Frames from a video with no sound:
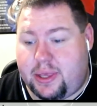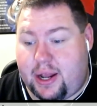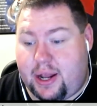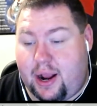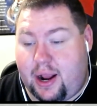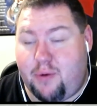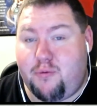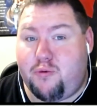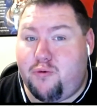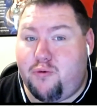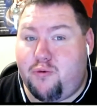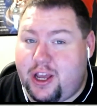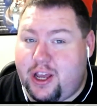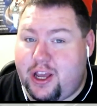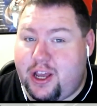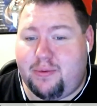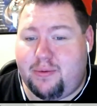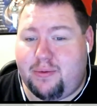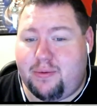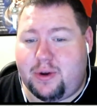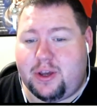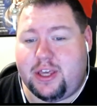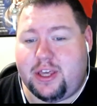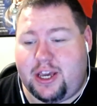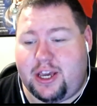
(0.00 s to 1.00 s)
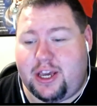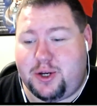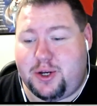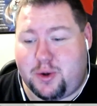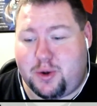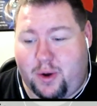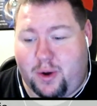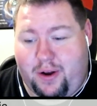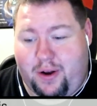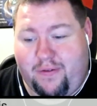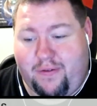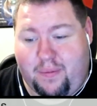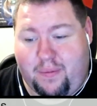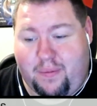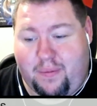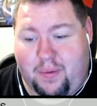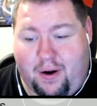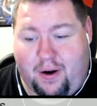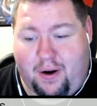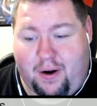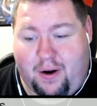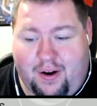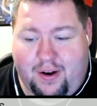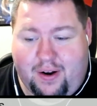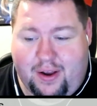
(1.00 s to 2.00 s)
really, really enjoyed from her.